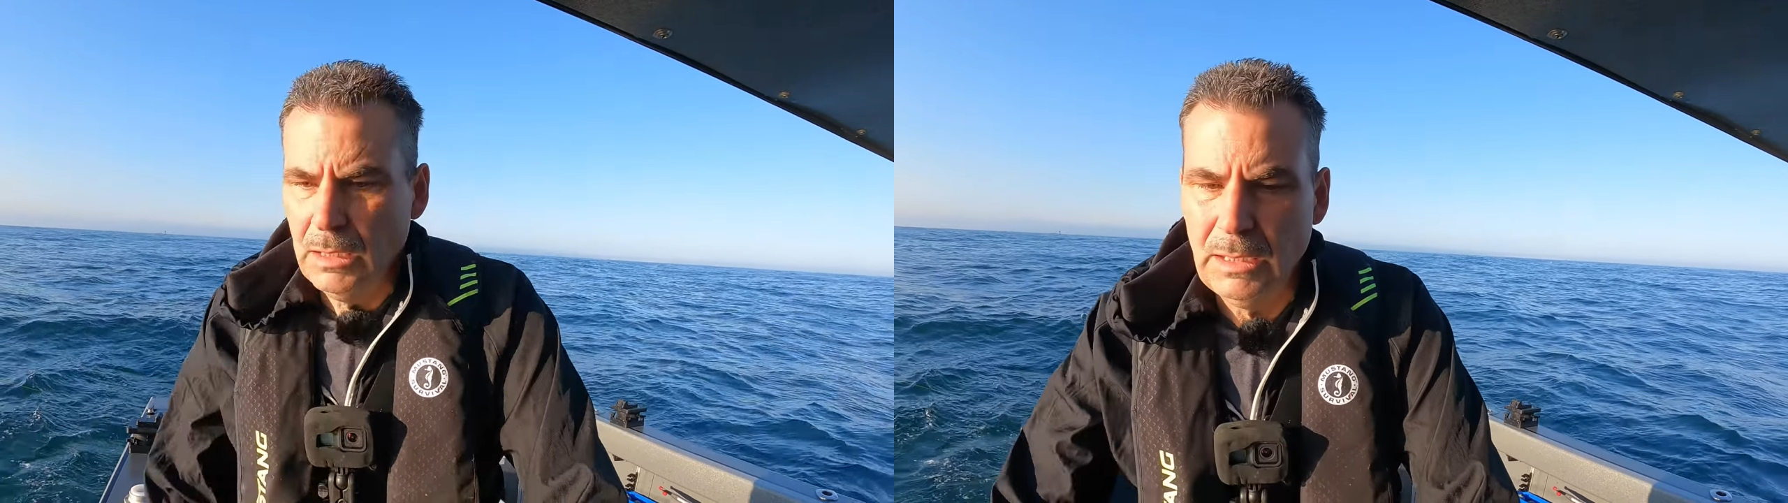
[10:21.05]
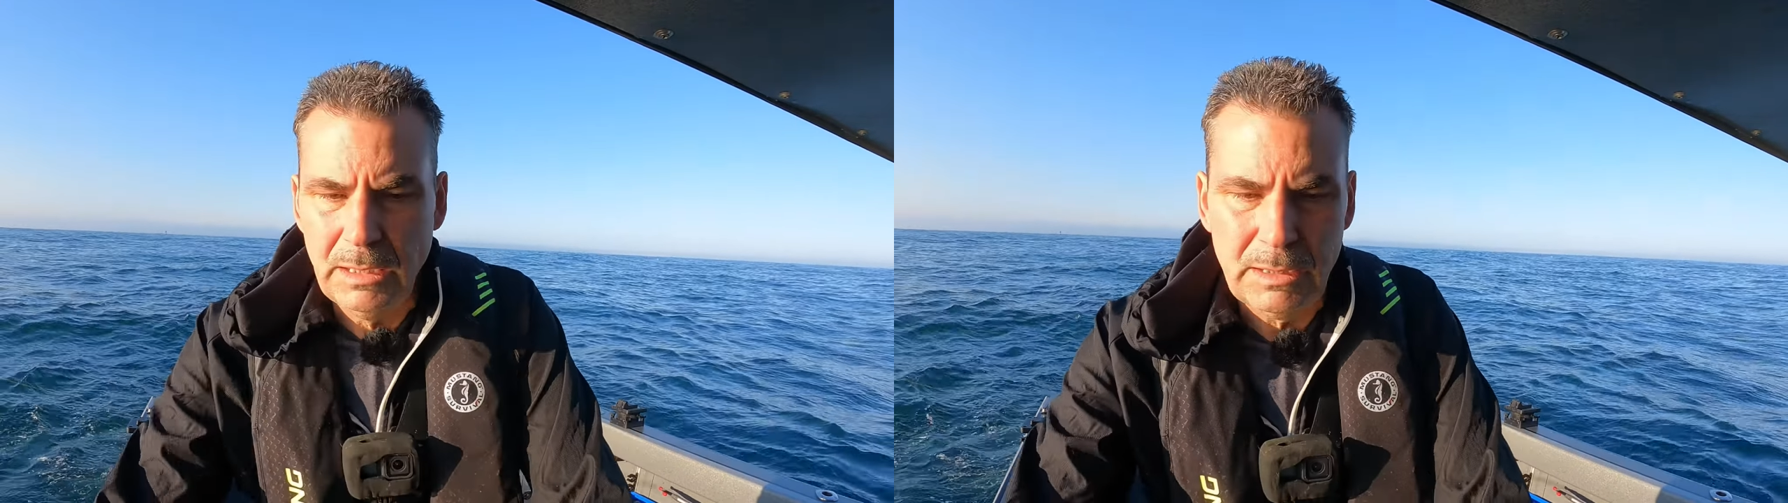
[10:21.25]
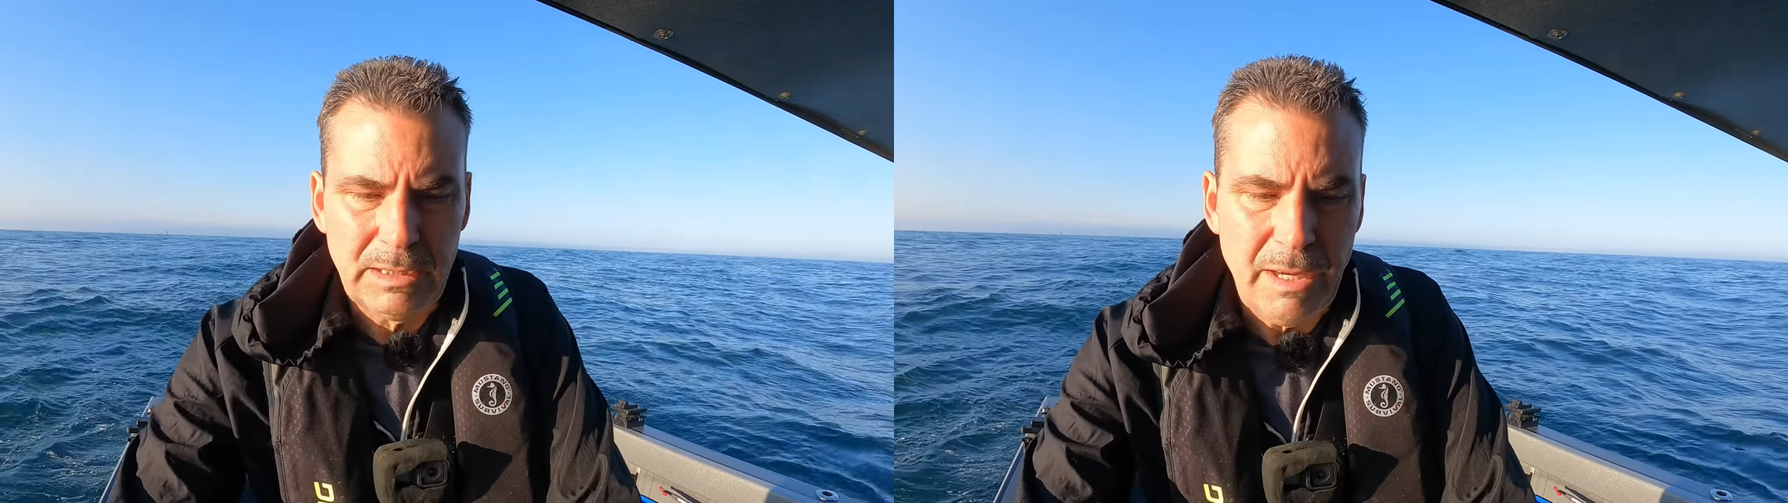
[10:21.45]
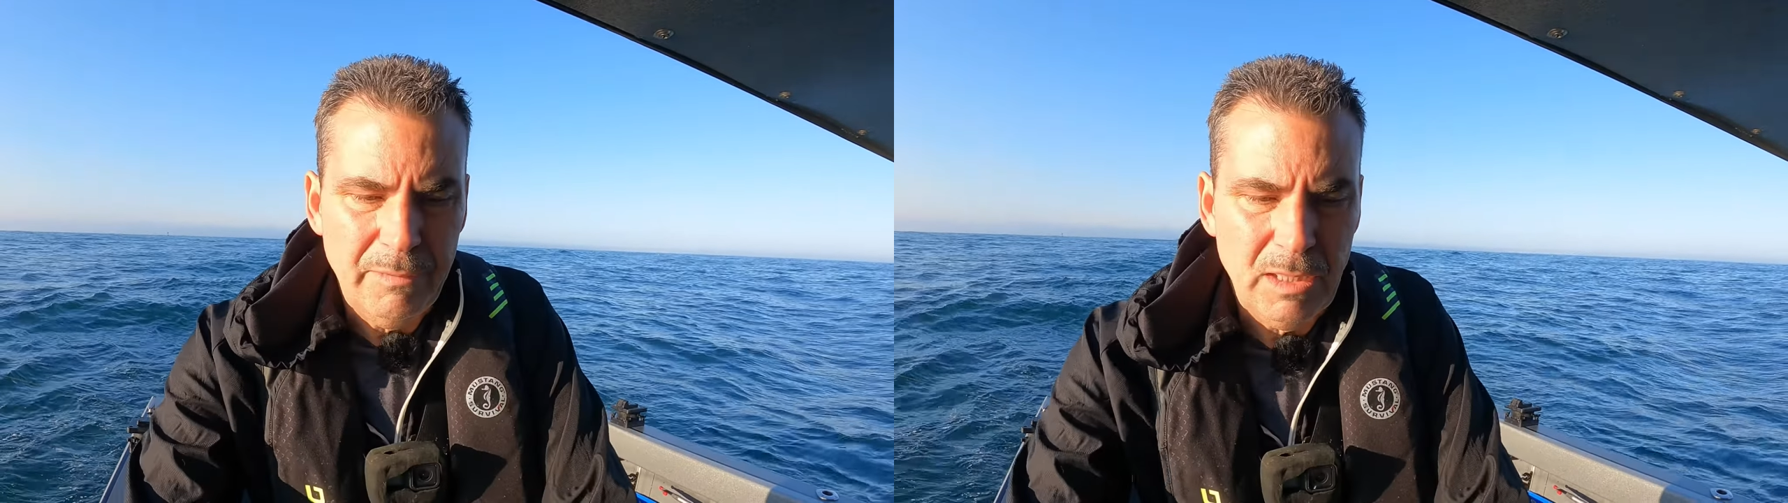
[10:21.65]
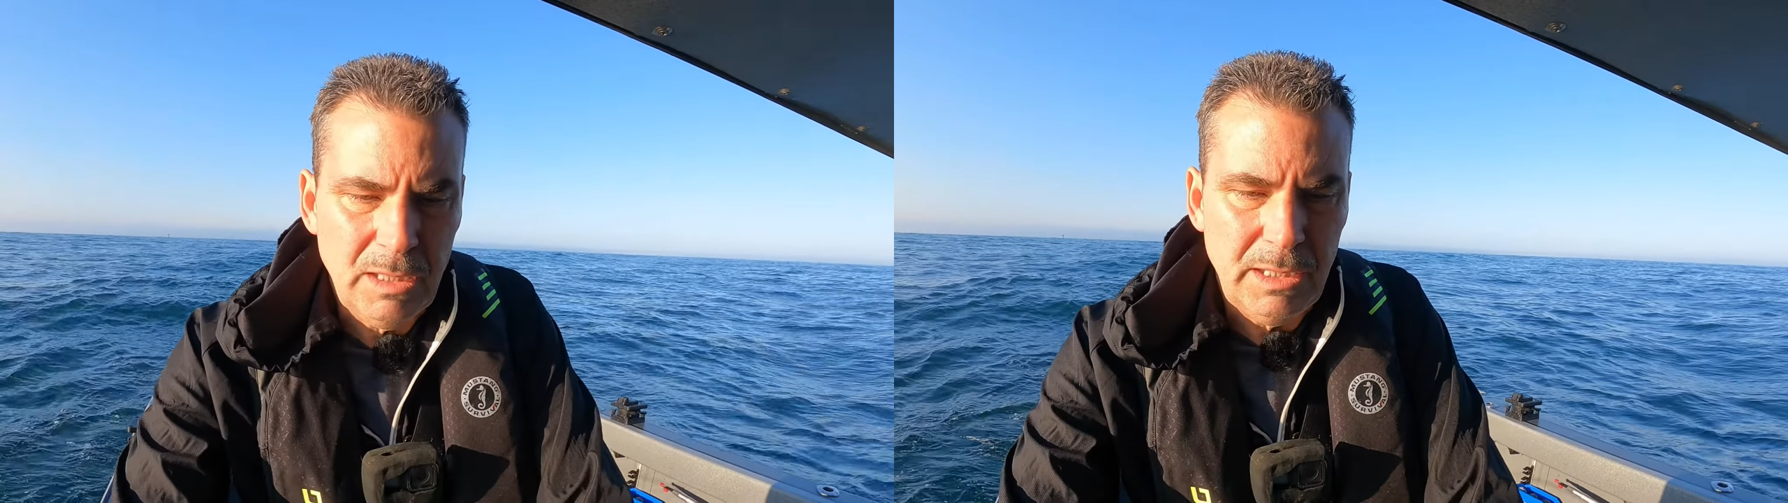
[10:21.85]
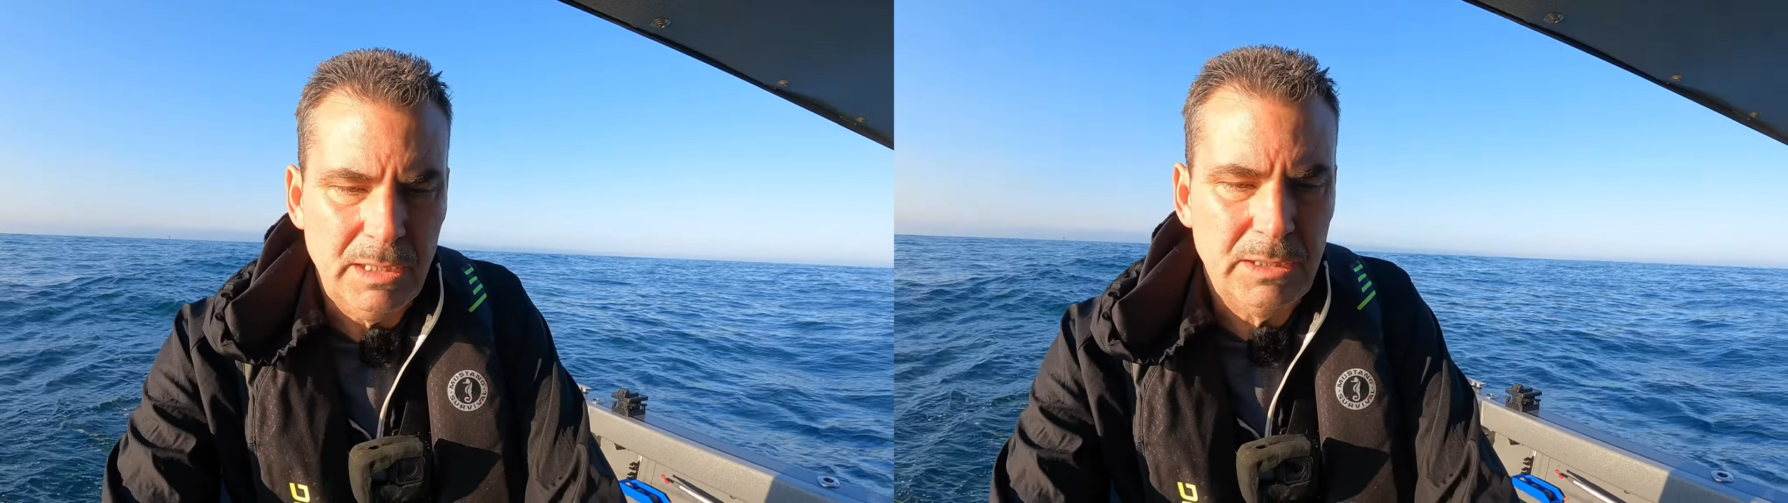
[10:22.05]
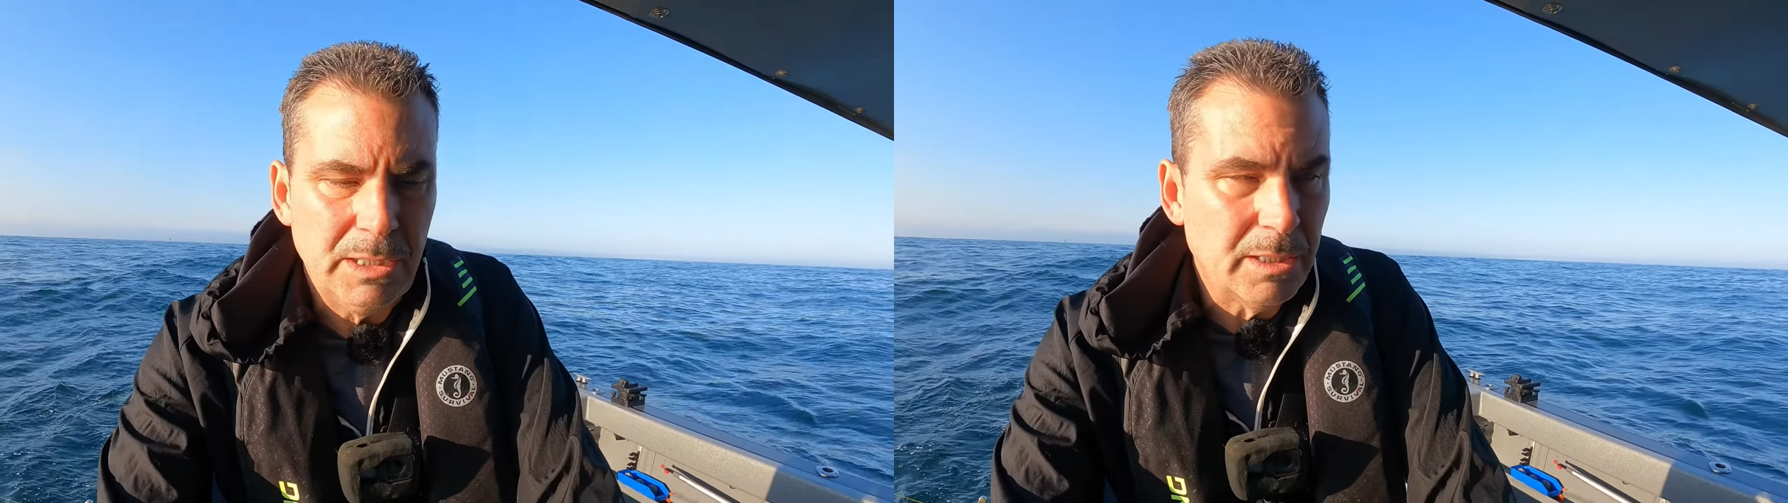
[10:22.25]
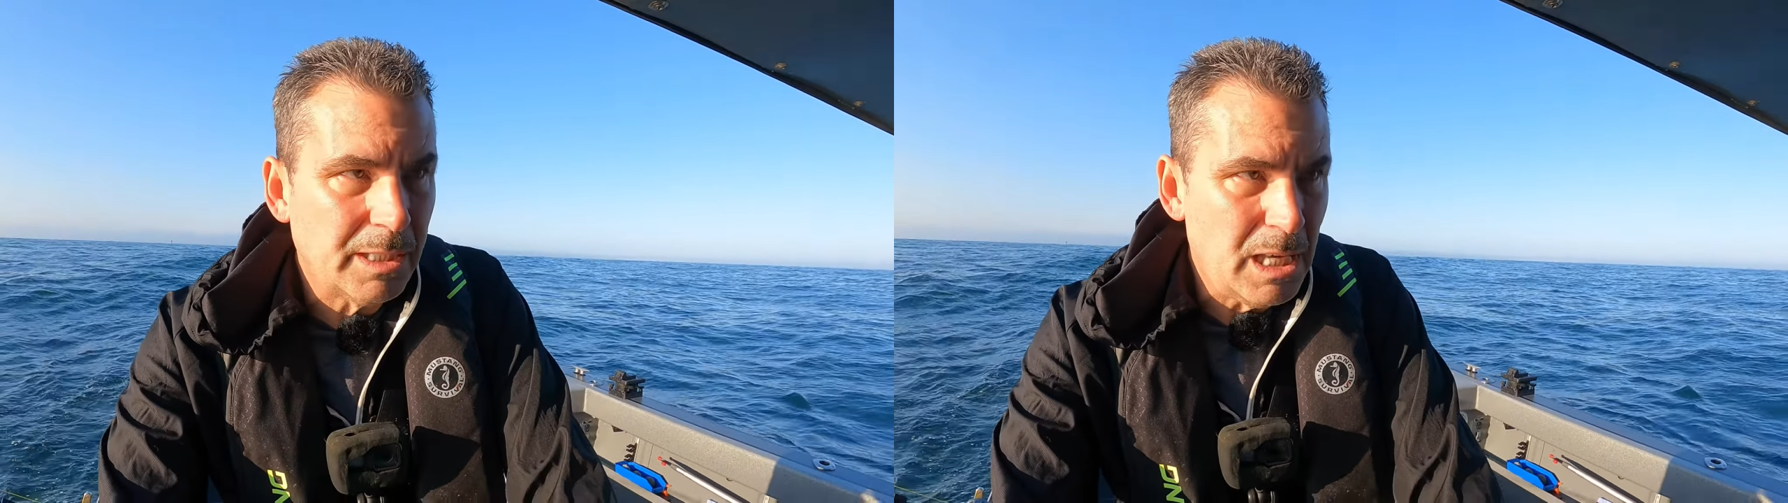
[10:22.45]
It's definitely
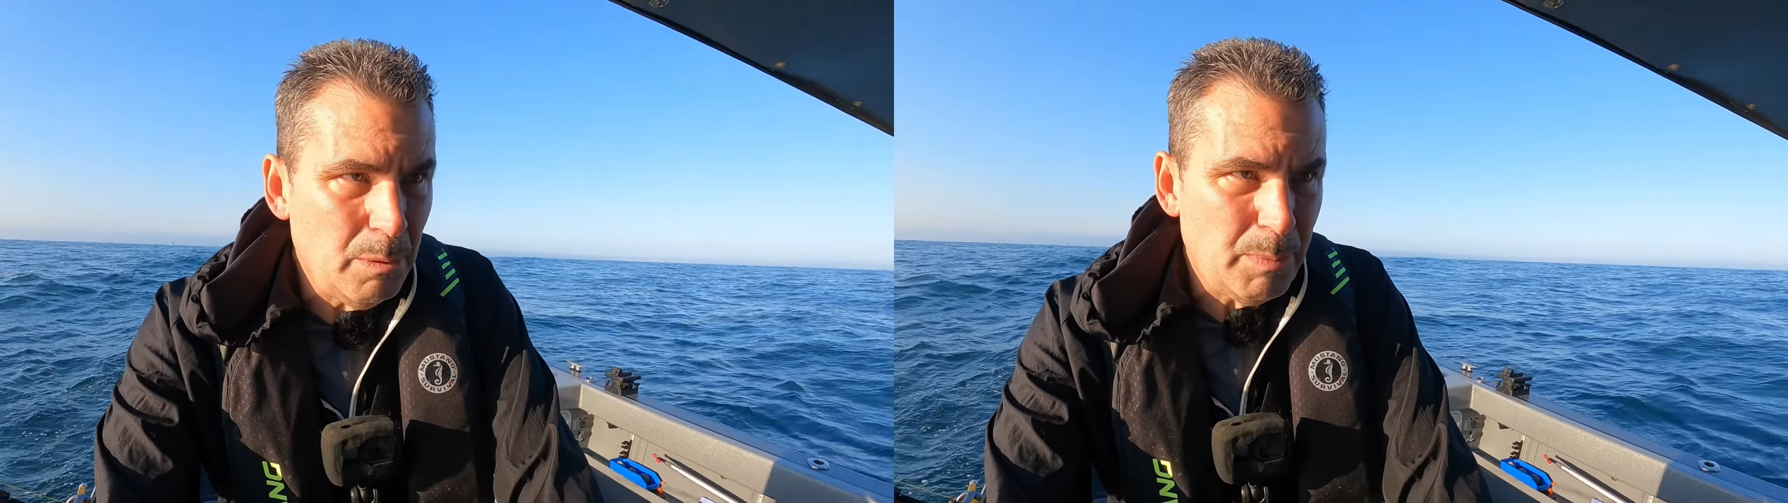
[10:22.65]
easier to keep